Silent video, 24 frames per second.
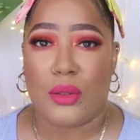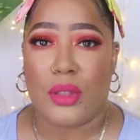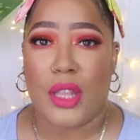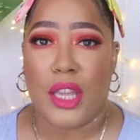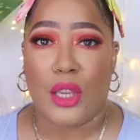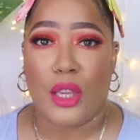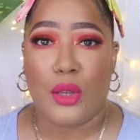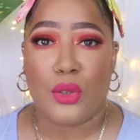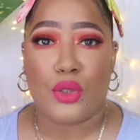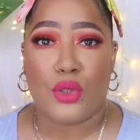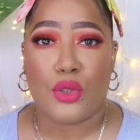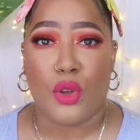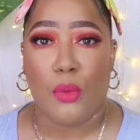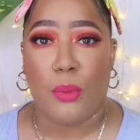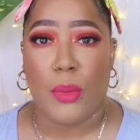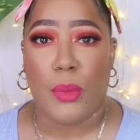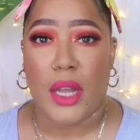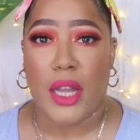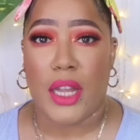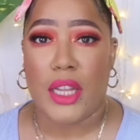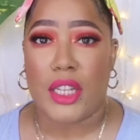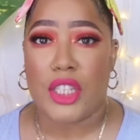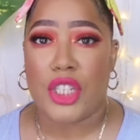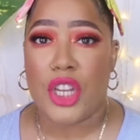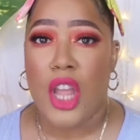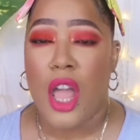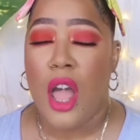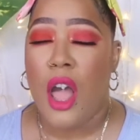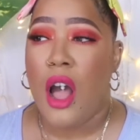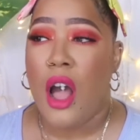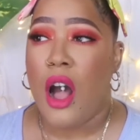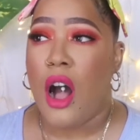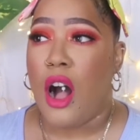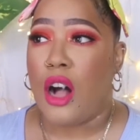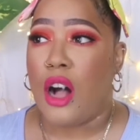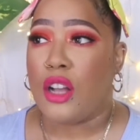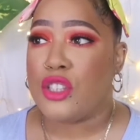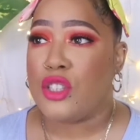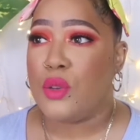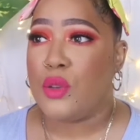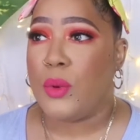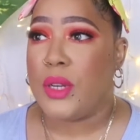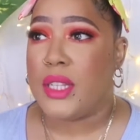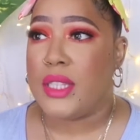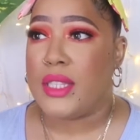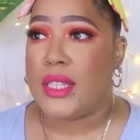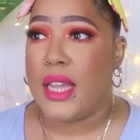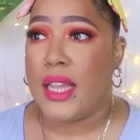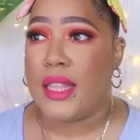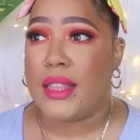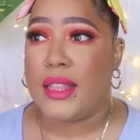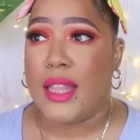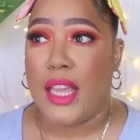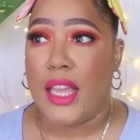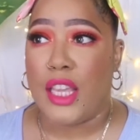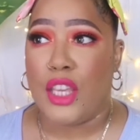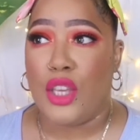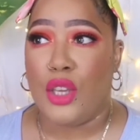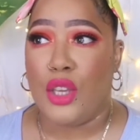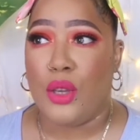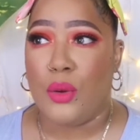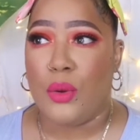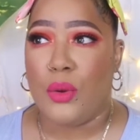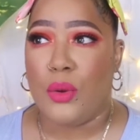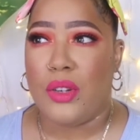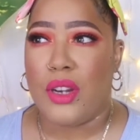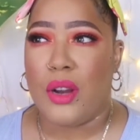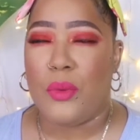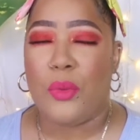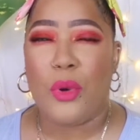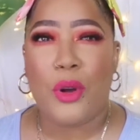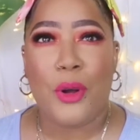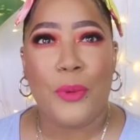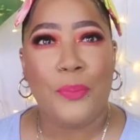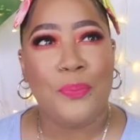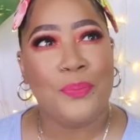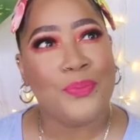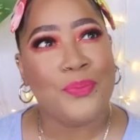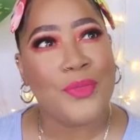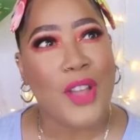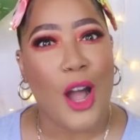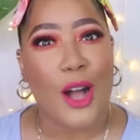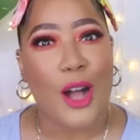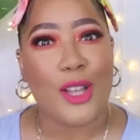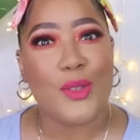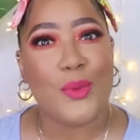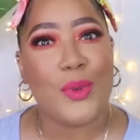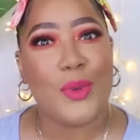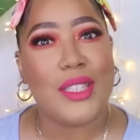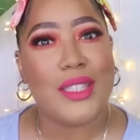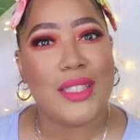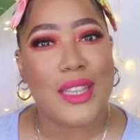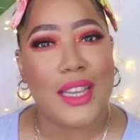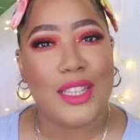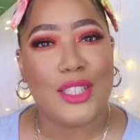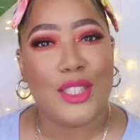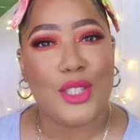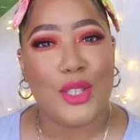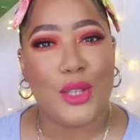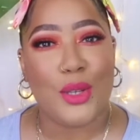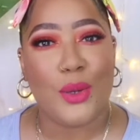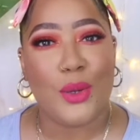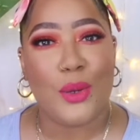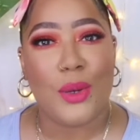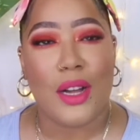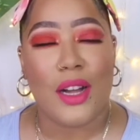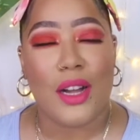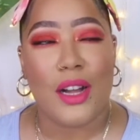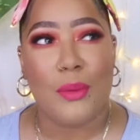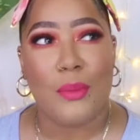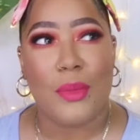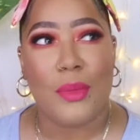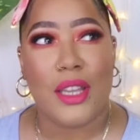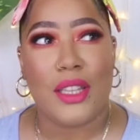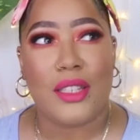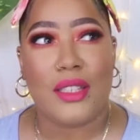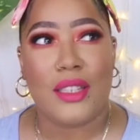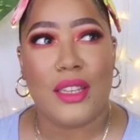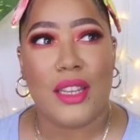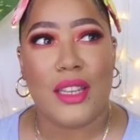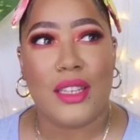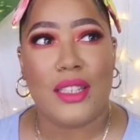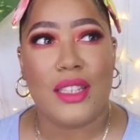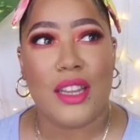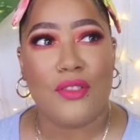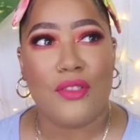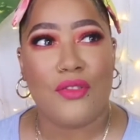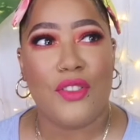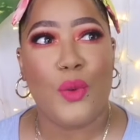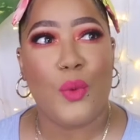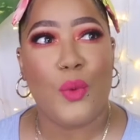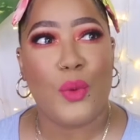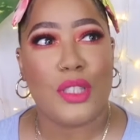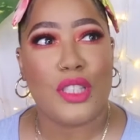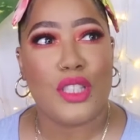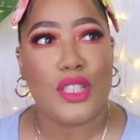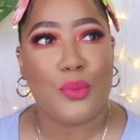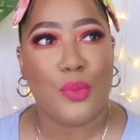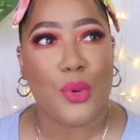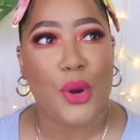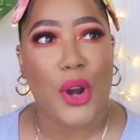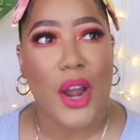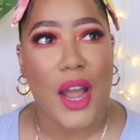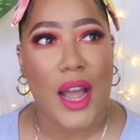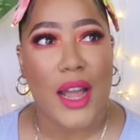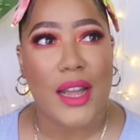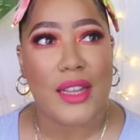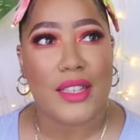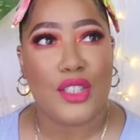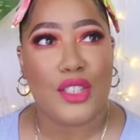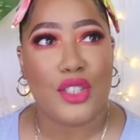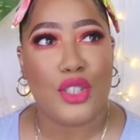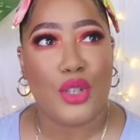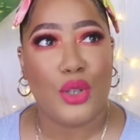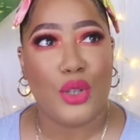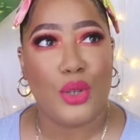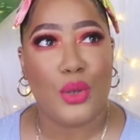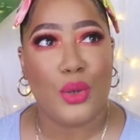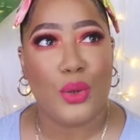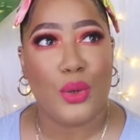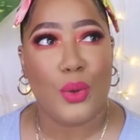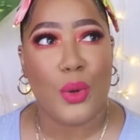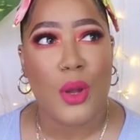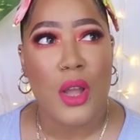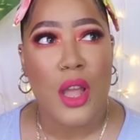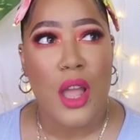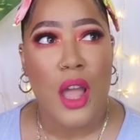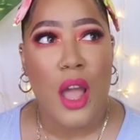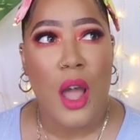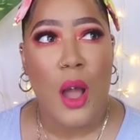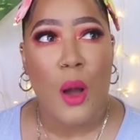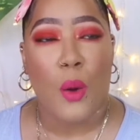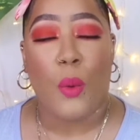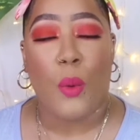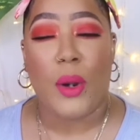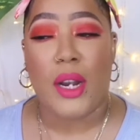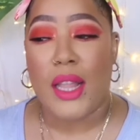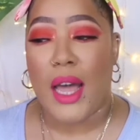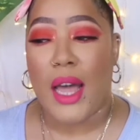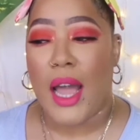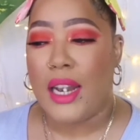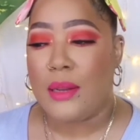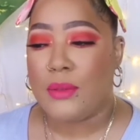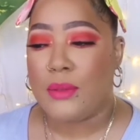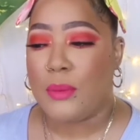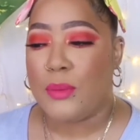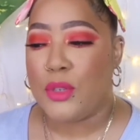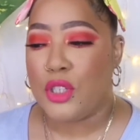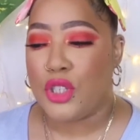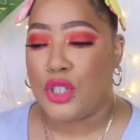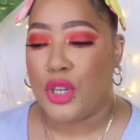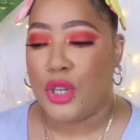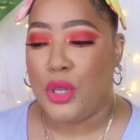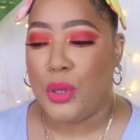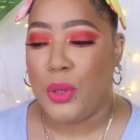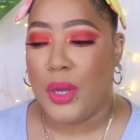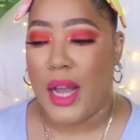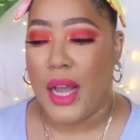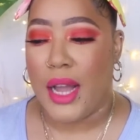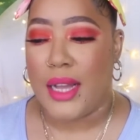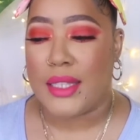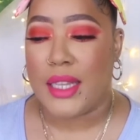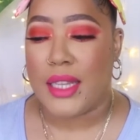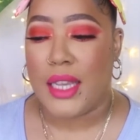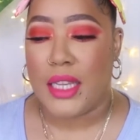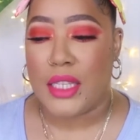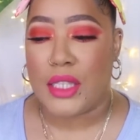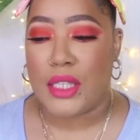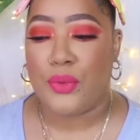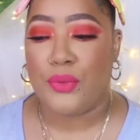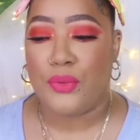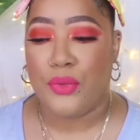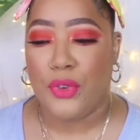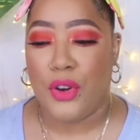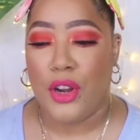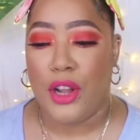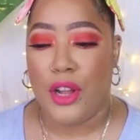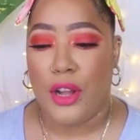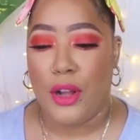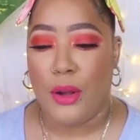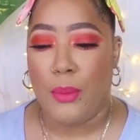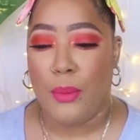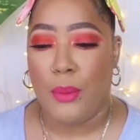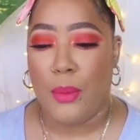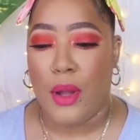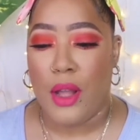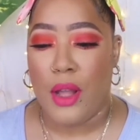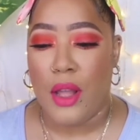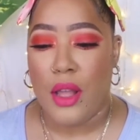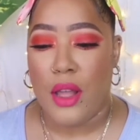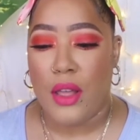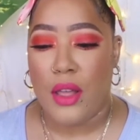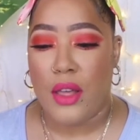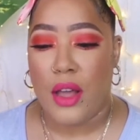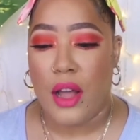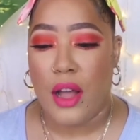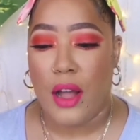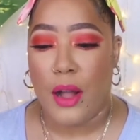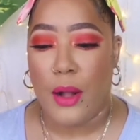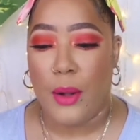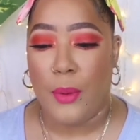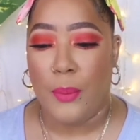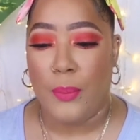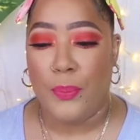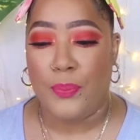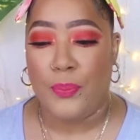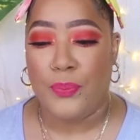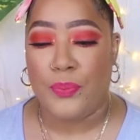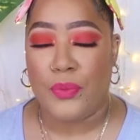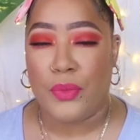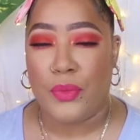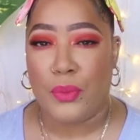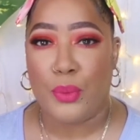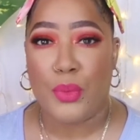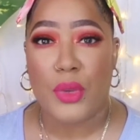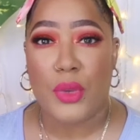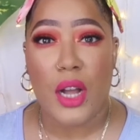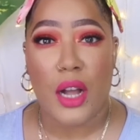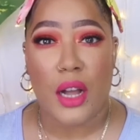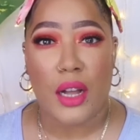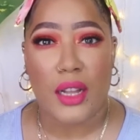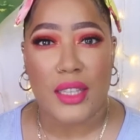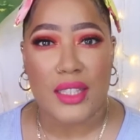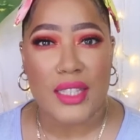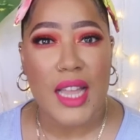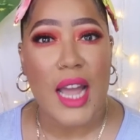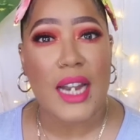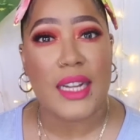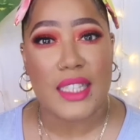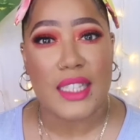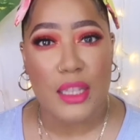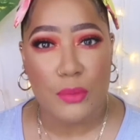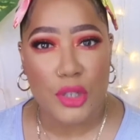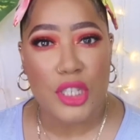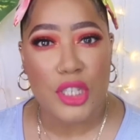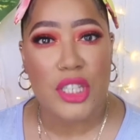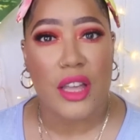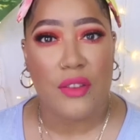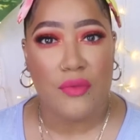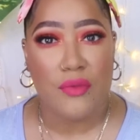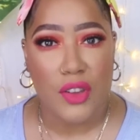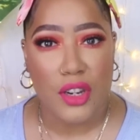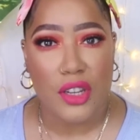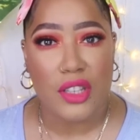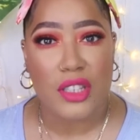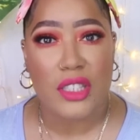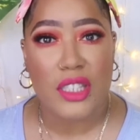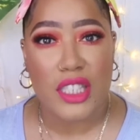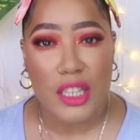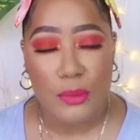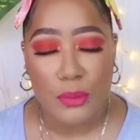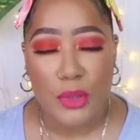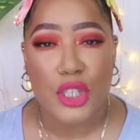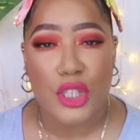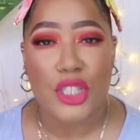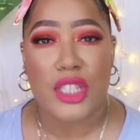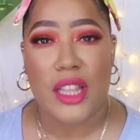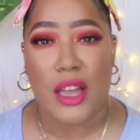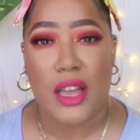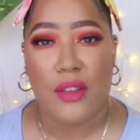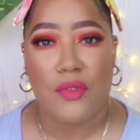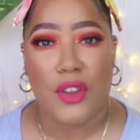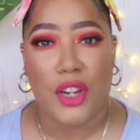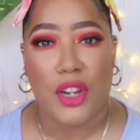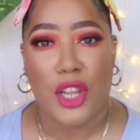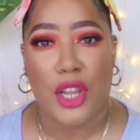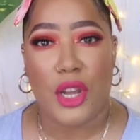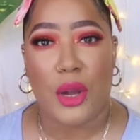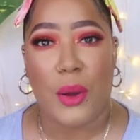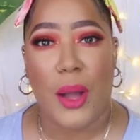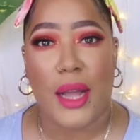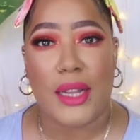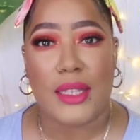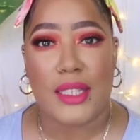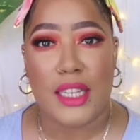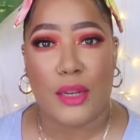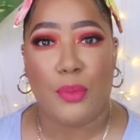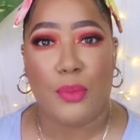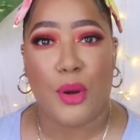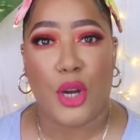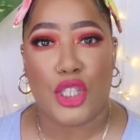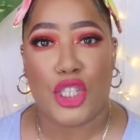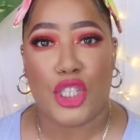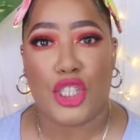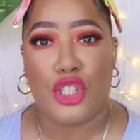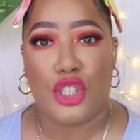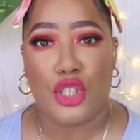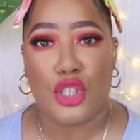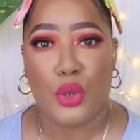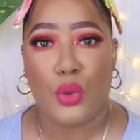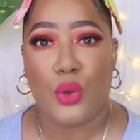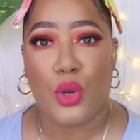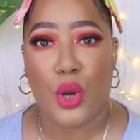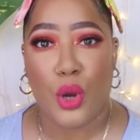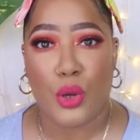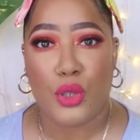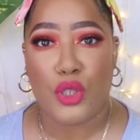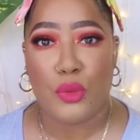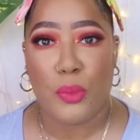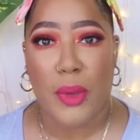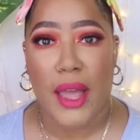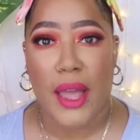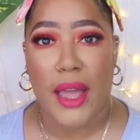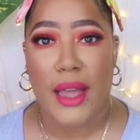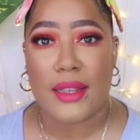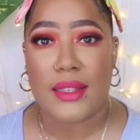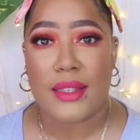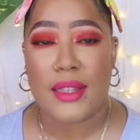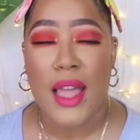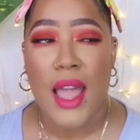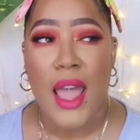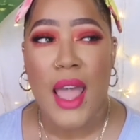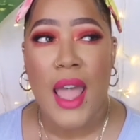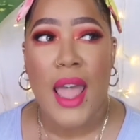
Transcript: thank you so much also want to say thank you well i also want to say too um it, it definitely was a surprise to one of the items i'm going to show you guys is from um uh, it's kind of similar to that similar to that video I did purchase two coach bags